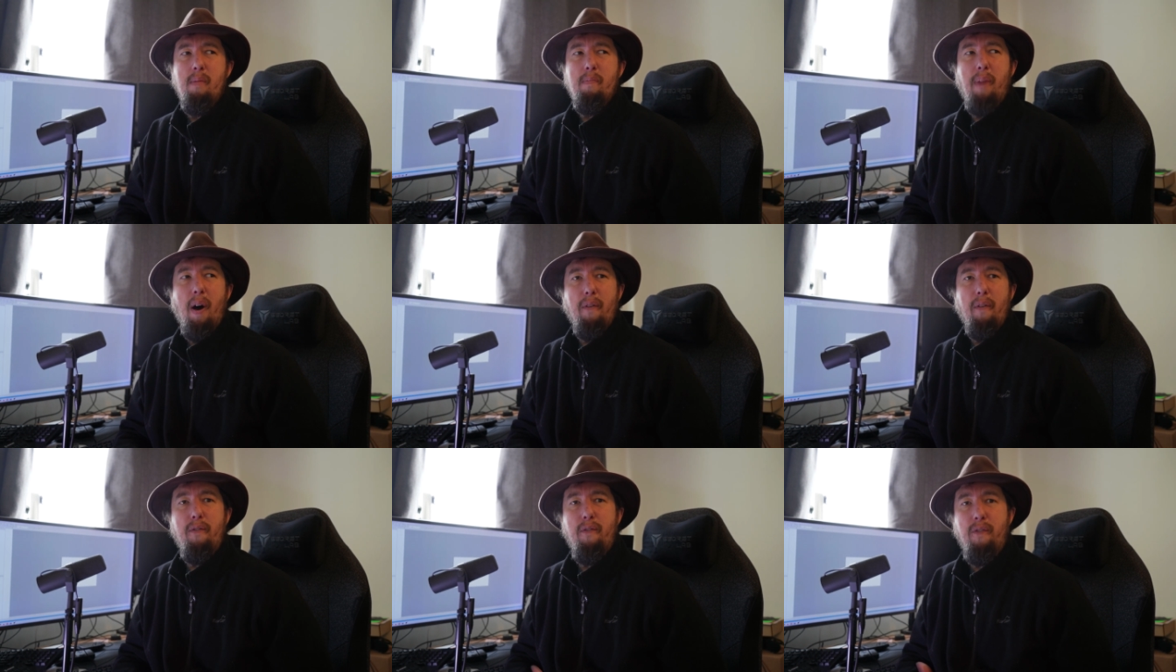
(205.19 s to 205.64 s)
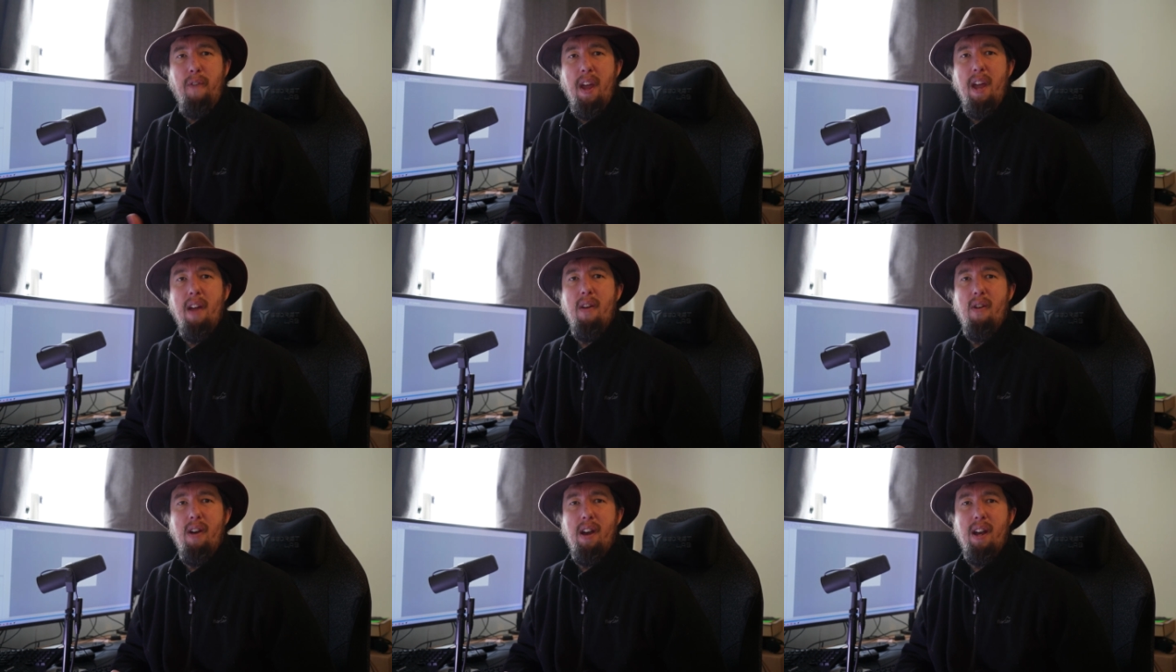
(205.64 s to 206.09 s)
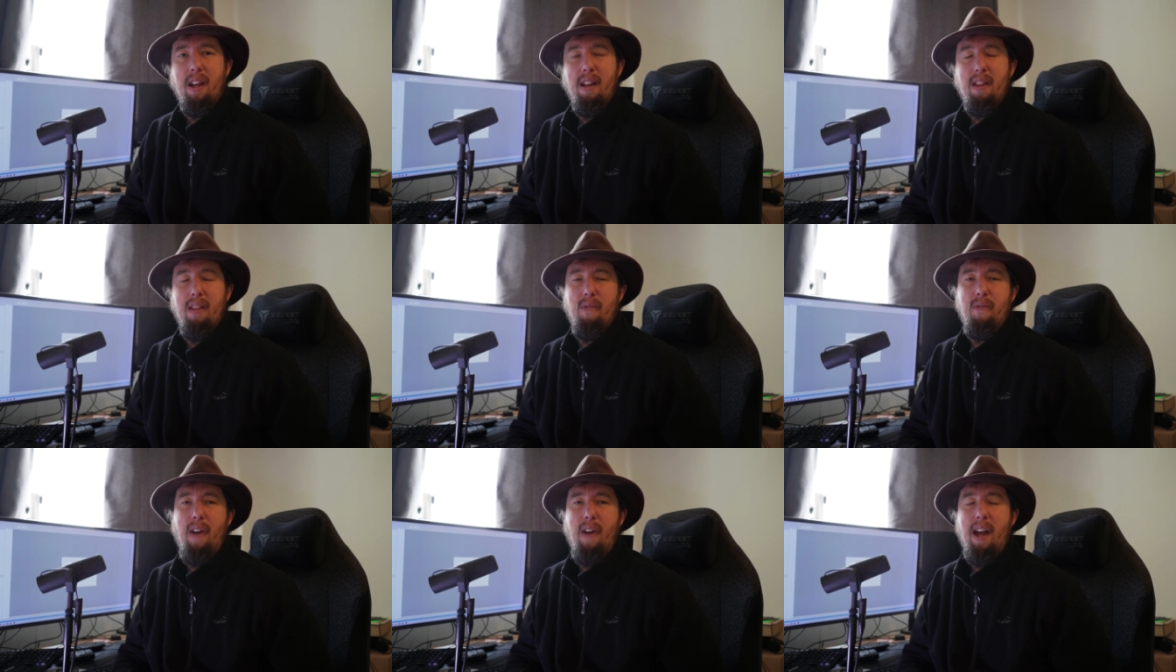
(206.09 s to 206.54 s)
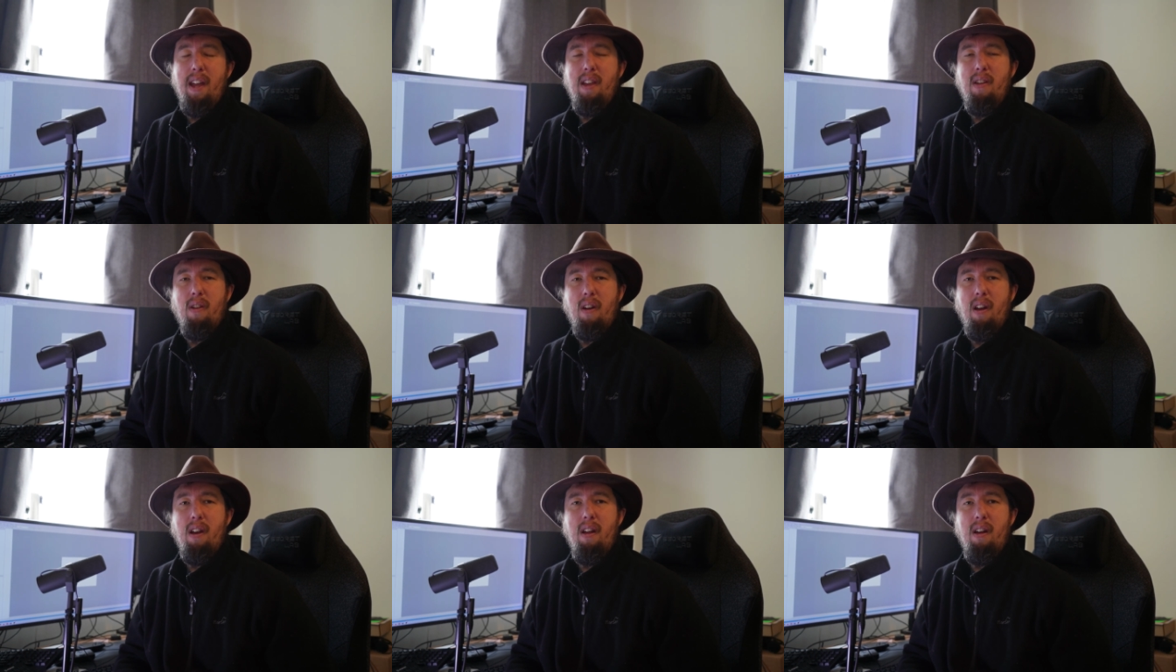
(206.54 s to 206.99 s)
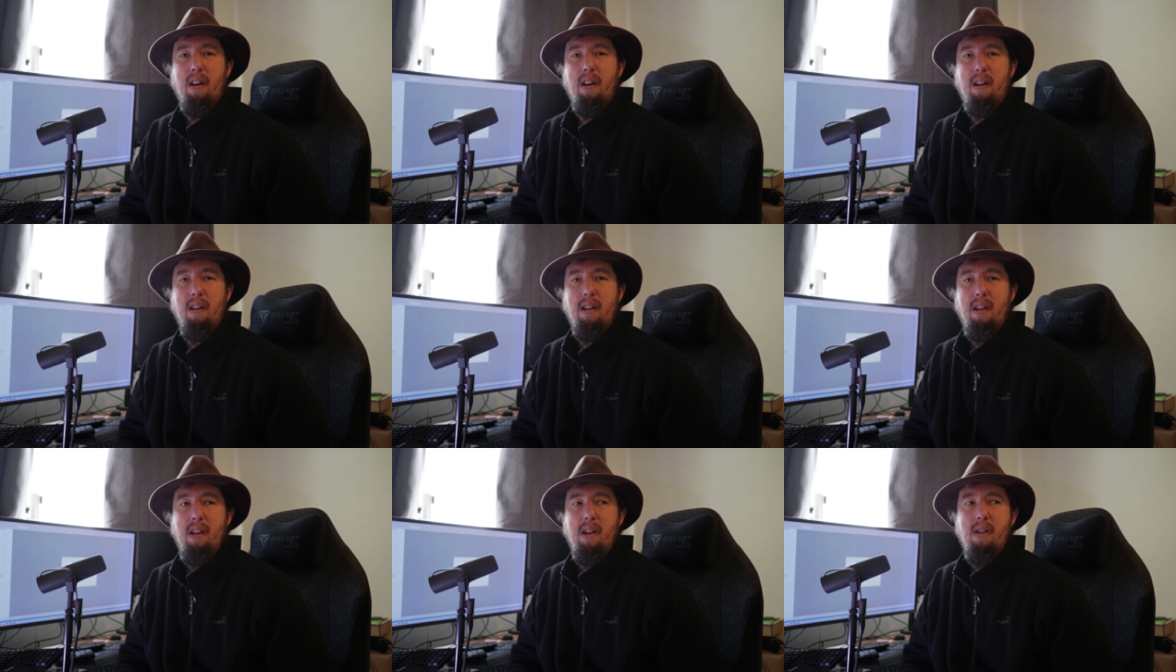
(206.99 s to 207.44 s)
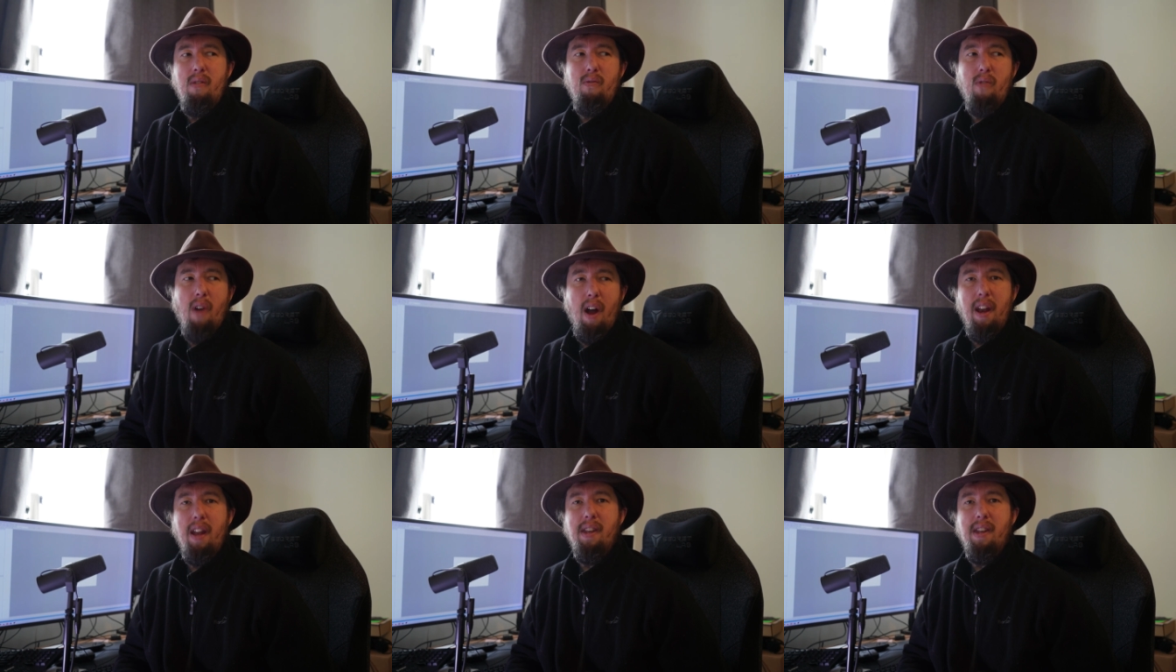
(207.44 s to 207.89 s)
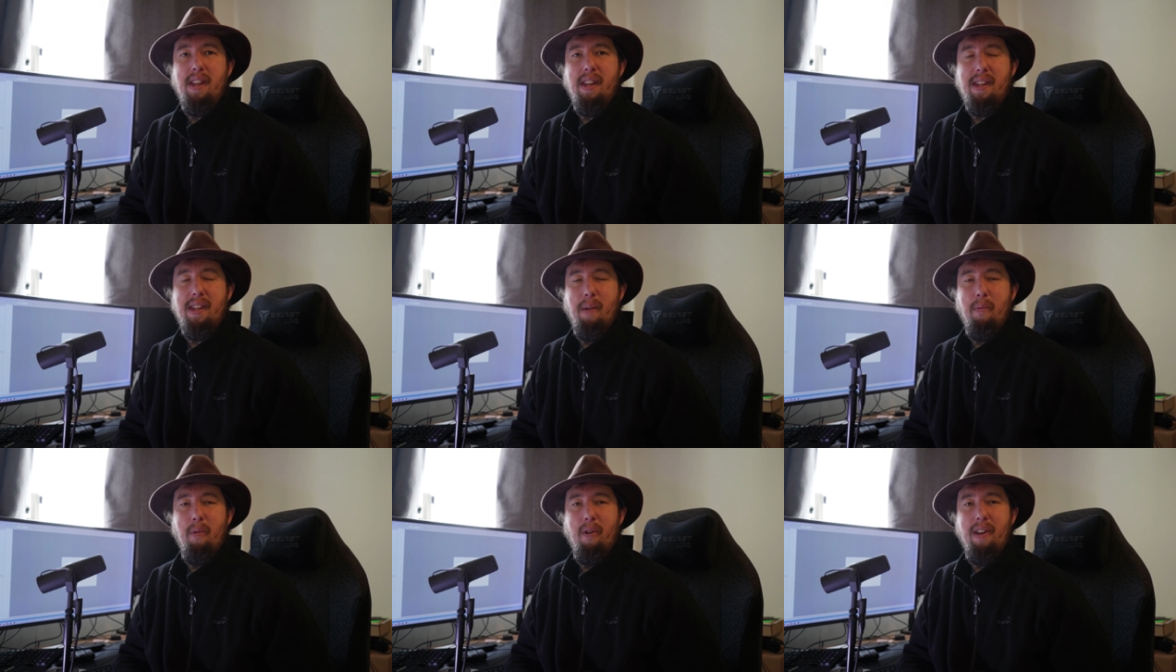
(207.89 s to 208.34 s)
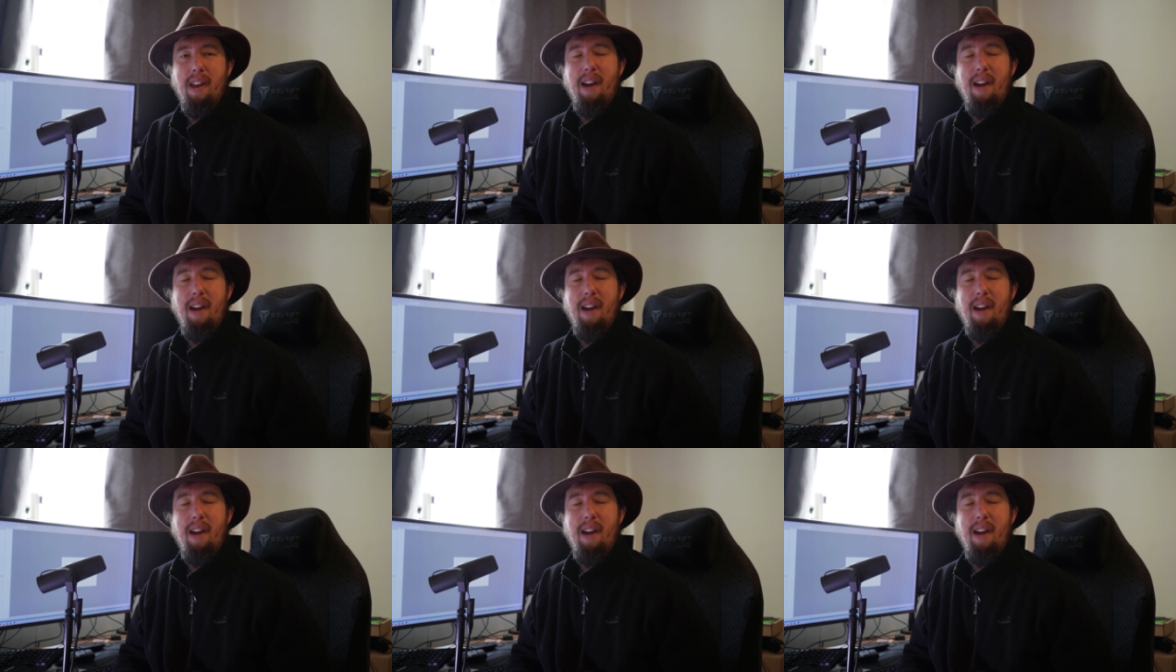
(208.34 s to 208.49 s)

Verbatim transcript: but fearing the fact you're going to run into someone.